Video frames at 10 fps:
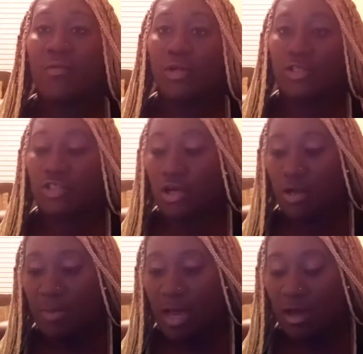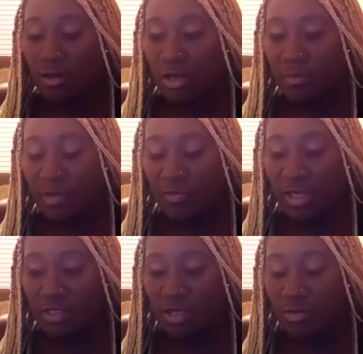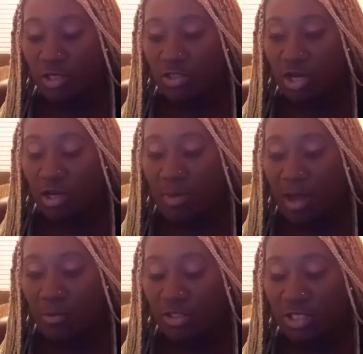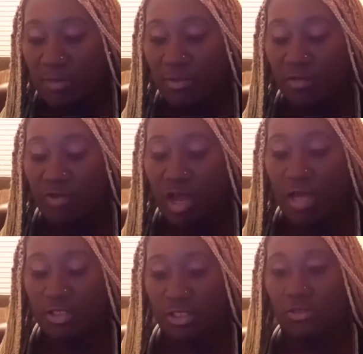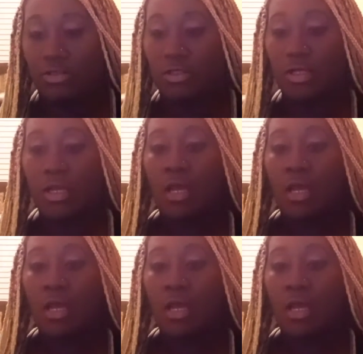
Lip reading: want to talk about, a couple of things I want to talk about with table of contents.